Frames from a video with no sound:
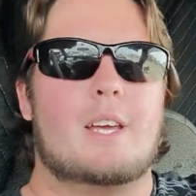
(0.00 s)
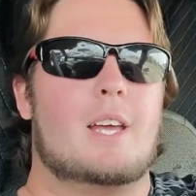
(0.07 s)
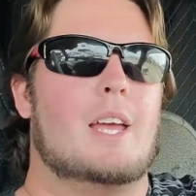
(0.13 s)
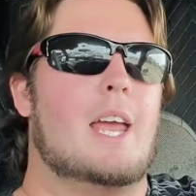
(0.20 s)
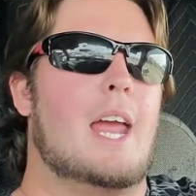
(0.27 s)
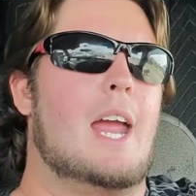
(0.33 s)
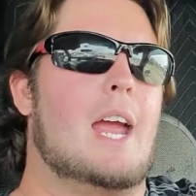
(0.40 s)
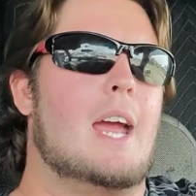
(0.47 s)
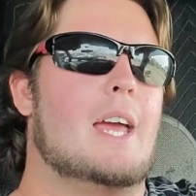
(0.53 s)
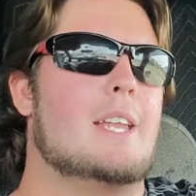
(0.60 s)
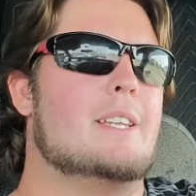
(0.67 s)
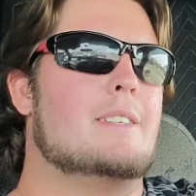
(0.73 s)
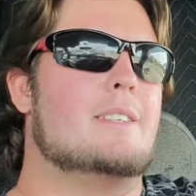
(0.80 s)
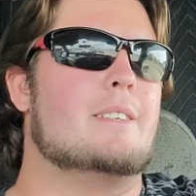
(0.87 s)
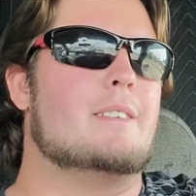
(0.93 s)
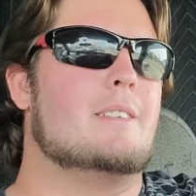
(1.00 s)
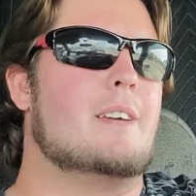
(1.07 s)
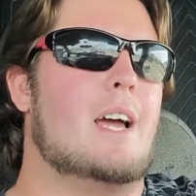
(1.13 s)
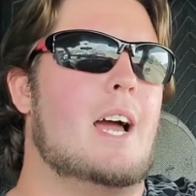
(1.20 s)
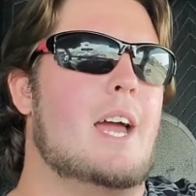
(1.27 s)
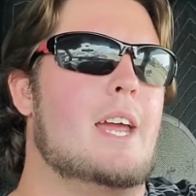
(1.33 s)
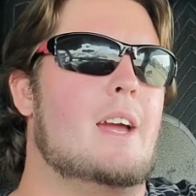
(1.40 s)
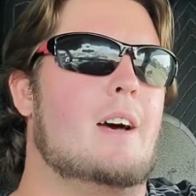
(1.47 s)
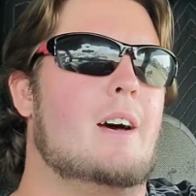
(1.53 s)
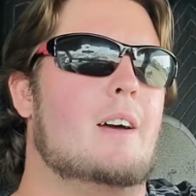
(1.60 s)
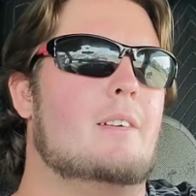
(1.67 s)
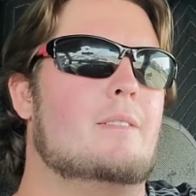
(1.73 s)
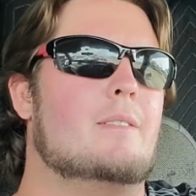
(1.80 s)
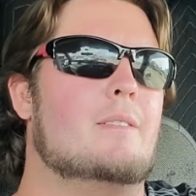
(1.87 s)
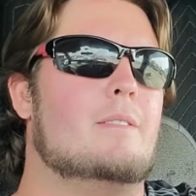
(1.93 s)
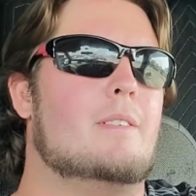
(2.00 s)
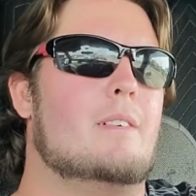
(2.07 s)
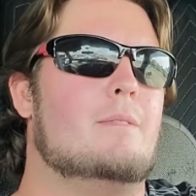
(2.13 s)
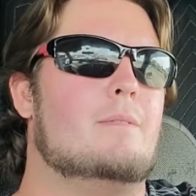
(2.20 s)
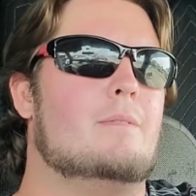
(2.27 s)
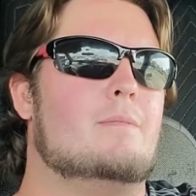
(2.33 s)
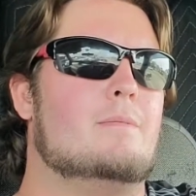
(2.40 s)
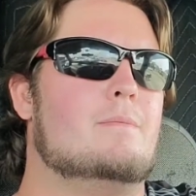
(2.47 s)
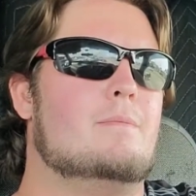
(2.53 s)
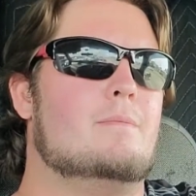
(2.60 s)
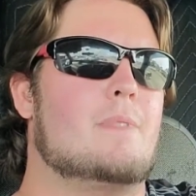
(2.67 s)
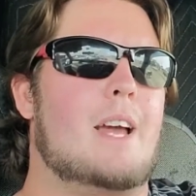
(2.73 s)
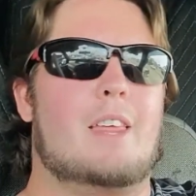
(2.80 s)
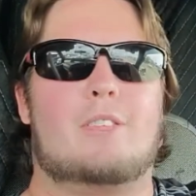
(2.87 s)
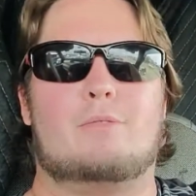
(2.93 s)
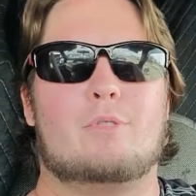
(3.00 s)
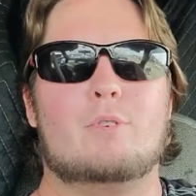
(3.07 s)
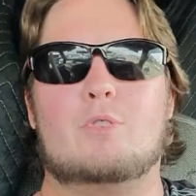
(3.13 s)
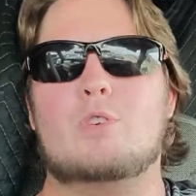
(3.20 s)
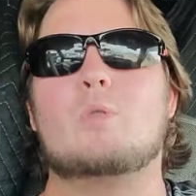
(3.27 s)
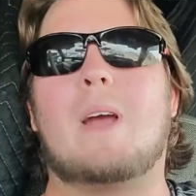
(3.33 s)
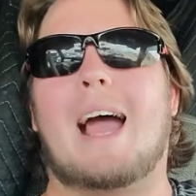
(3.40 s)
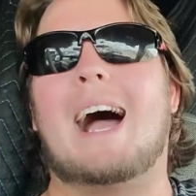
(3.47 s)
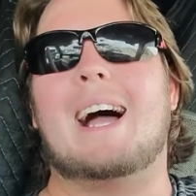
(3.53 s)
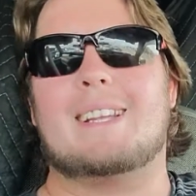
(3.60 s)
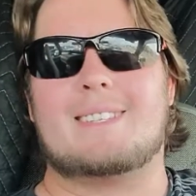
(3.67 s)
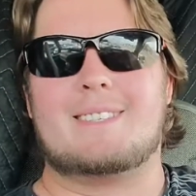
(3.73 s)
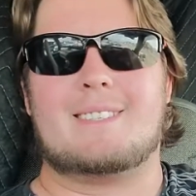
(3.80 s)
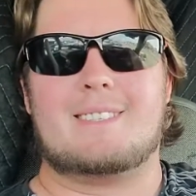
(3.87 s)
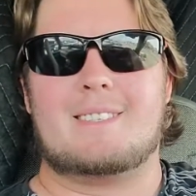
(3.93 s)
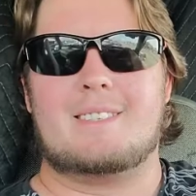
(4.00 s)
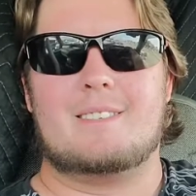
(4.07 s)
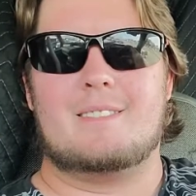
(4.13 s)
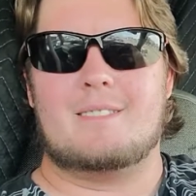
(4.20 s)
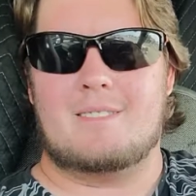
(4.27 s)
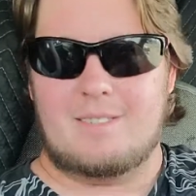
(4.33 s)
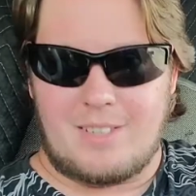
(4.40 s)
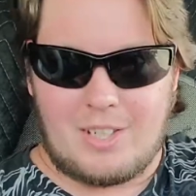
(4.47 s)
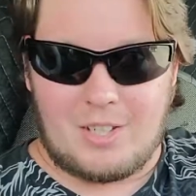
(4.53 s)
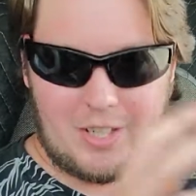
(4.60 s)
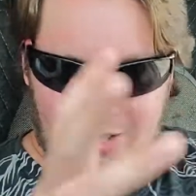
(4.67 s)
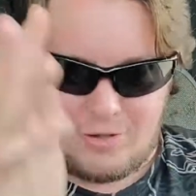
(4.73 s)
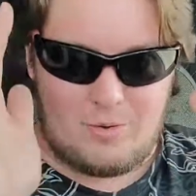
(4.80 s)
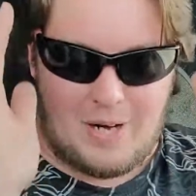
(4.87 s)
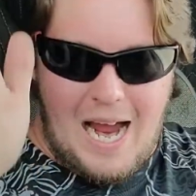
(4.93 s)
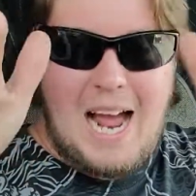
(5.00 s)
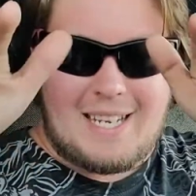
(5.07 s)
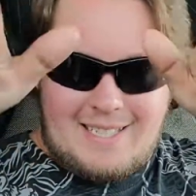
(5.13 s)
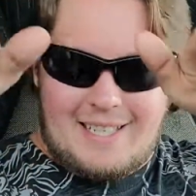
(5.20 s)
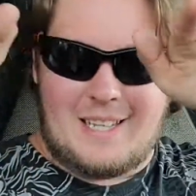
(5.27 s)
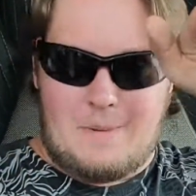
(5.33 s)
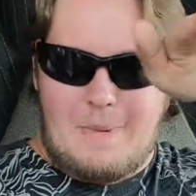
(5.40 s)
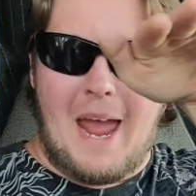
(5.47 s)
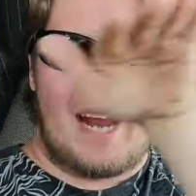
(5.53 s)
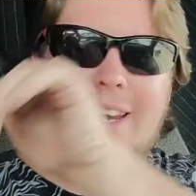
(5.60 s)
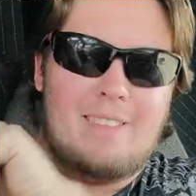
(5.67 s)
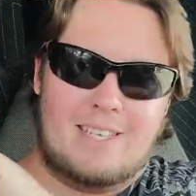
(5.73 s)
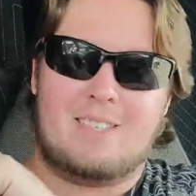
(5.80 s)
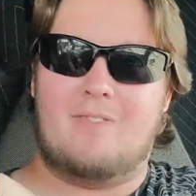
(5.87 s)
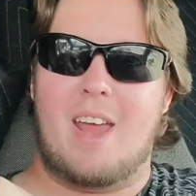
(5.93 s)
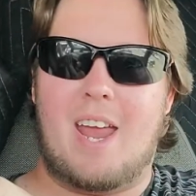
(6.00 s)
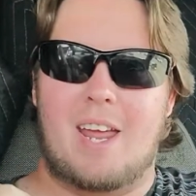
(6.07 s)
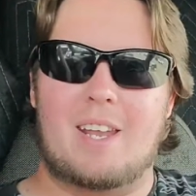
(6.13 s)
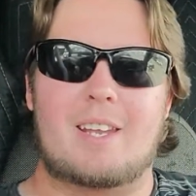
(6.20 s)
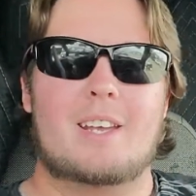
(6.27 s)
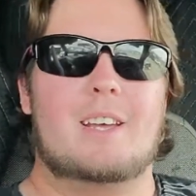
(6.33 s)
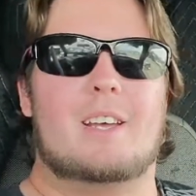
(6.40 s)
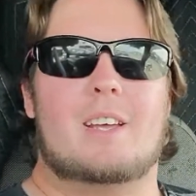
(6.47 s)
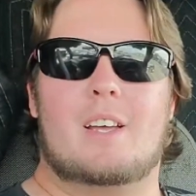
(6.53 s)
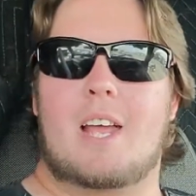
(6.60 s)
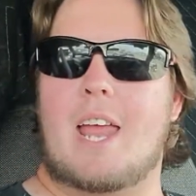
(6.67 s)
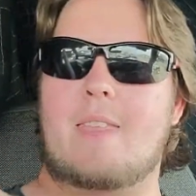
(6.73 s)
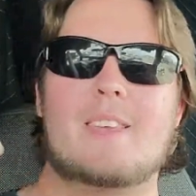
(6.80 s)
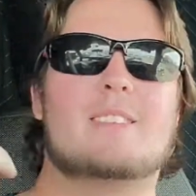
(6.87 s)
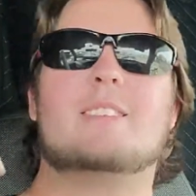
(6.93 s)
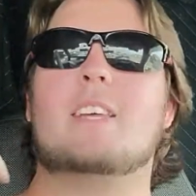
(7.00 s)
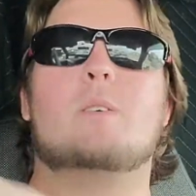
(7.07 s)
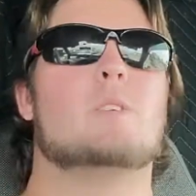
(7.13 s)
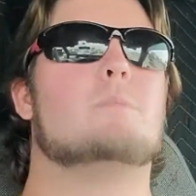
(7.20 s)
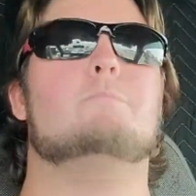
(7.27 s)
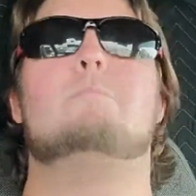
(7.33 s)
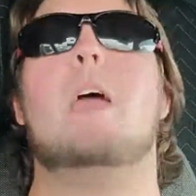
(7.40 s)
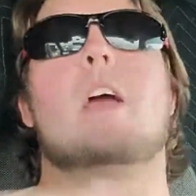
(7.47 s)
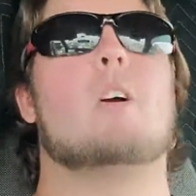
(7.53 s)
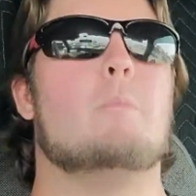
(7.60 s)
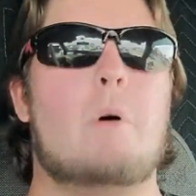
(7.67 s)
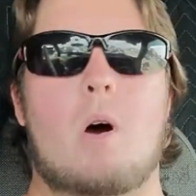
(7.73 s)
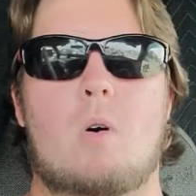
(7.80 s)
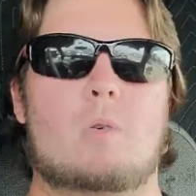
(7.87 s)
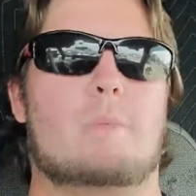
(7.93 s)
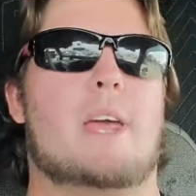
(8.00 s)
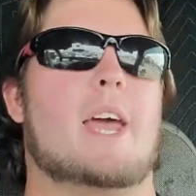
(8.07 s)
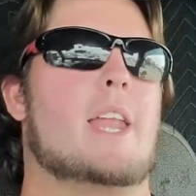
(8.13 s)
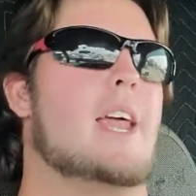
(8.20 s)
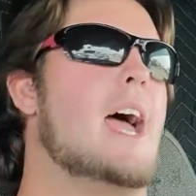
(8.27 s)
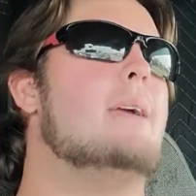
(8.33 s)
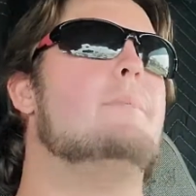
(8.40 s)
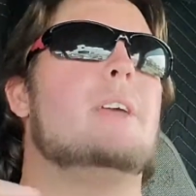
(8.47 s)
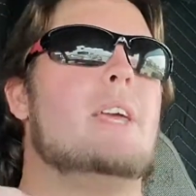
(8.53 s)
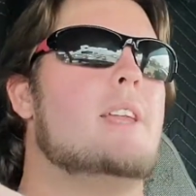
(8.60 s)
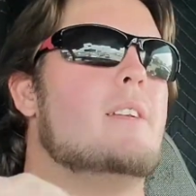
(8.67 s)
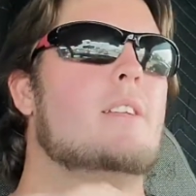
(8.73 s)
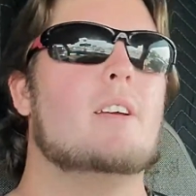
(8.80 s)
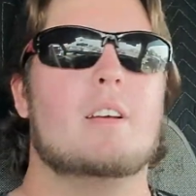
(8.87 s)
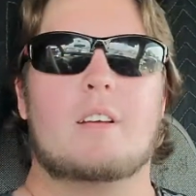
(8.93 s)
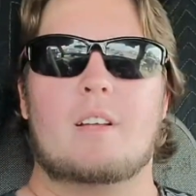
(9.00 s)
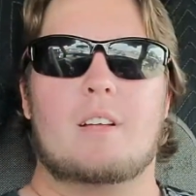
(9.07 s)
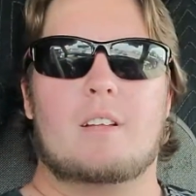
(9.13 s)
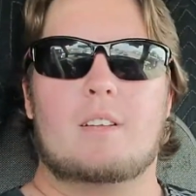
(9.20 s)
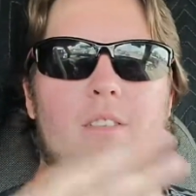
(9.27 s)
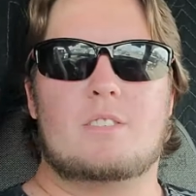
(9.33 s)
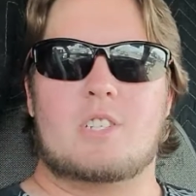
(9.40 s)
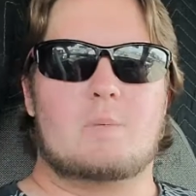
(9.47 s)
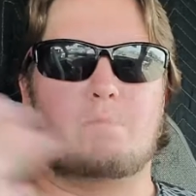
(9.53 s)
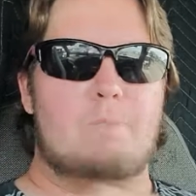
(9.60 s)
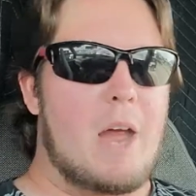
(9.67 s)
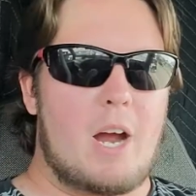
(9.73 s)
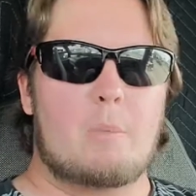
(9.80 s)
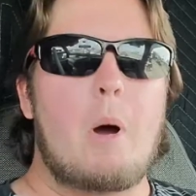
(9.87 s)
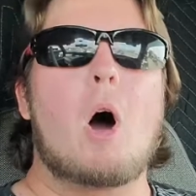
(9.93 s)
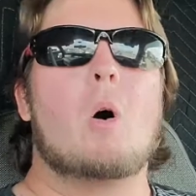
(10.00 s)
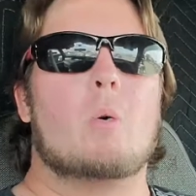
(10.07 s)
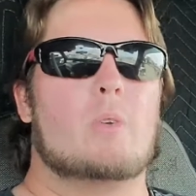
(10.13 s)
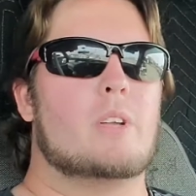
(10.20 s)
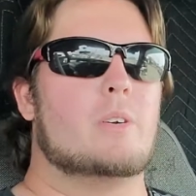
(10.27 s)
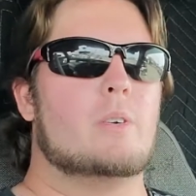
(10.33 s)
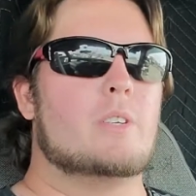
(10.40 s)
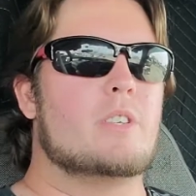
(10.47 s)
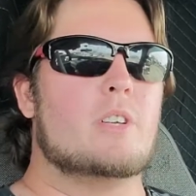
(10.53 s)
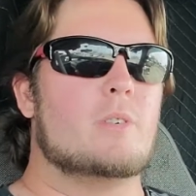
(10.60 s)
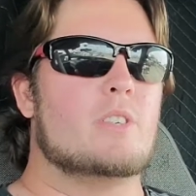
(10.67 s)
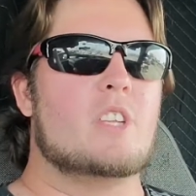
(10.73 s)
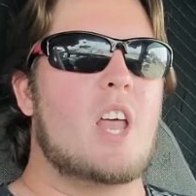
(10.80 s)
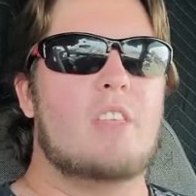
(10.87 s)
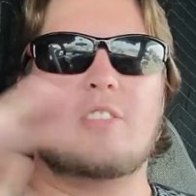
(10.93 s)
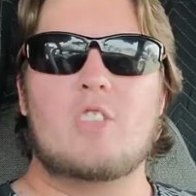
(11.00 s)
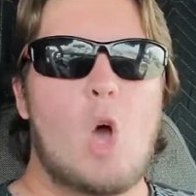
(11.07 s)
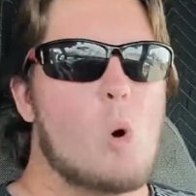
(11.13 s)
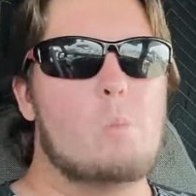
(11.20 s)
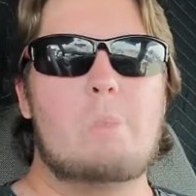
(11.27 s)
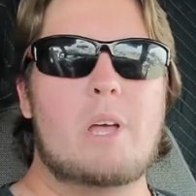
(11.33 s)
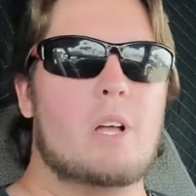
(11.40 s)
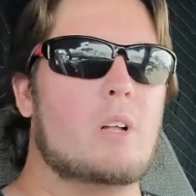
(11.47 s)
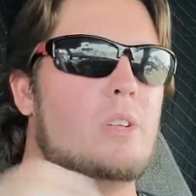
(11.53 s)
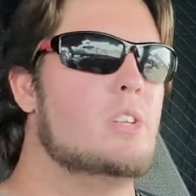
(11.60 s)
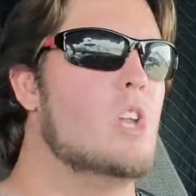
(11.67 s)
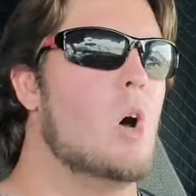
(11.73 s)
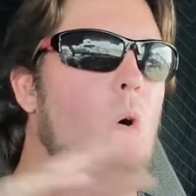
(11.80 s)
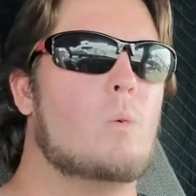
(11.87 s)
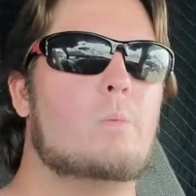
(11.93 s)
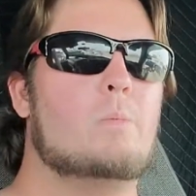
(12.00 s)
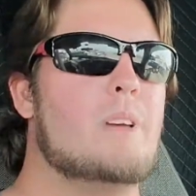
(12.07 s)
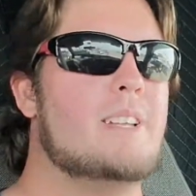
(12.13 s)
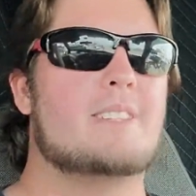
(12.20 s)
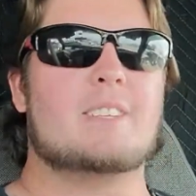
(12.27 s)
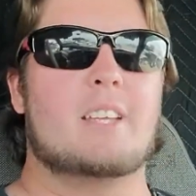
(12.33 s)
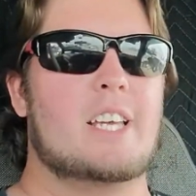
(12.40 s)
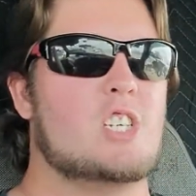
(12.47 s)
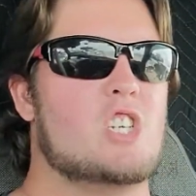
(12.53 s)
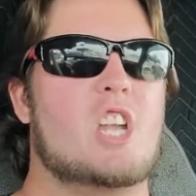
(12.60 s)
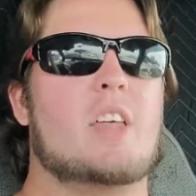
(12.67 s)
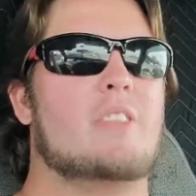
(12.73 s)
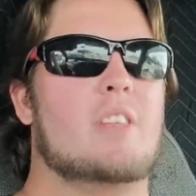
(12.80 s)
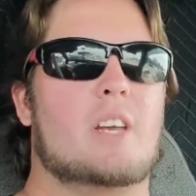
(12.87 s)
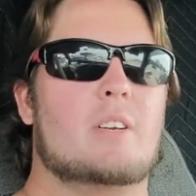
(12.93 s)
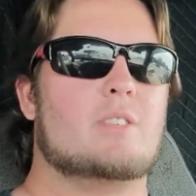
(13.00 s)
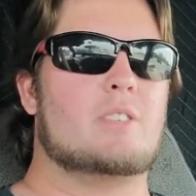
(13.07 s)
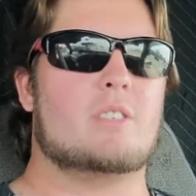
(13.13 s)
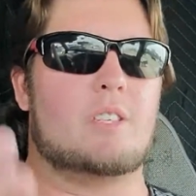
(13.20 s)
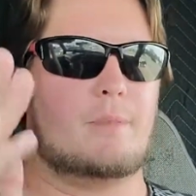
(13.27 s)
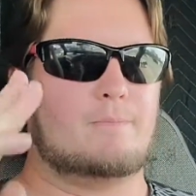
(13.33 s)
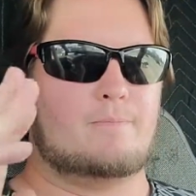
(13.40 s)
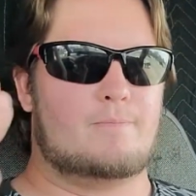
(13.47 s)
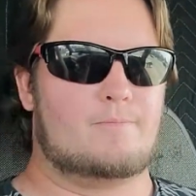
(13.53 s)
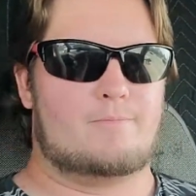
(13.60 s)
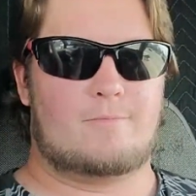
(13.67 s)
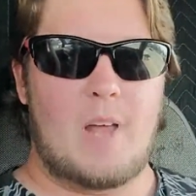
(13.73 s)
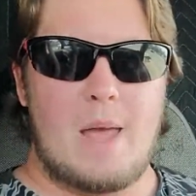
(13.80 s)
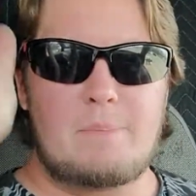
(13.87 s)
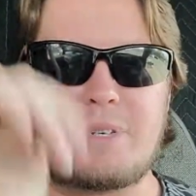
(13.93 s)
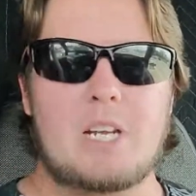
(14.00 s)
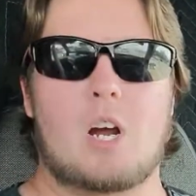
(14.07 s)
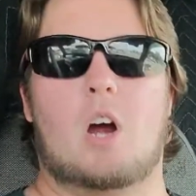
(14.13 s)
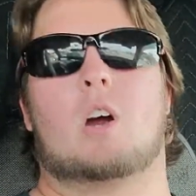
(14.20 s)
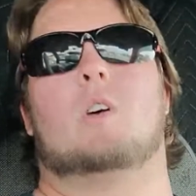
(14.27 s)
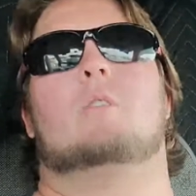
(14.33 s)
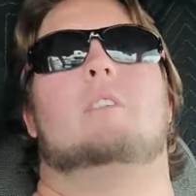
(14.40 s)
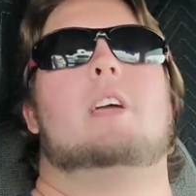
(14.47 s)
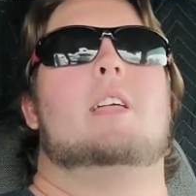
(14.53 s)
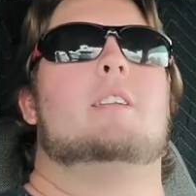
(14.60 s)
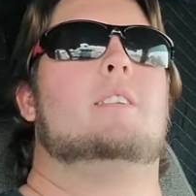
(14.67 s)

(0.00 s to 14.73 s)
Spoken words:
and I threw two cots, literally two cots in the back of this van, and this thing was bare bone, man. I mean, just bare bone. There was no build, no insulation, nothing. It was just an empty cargo van.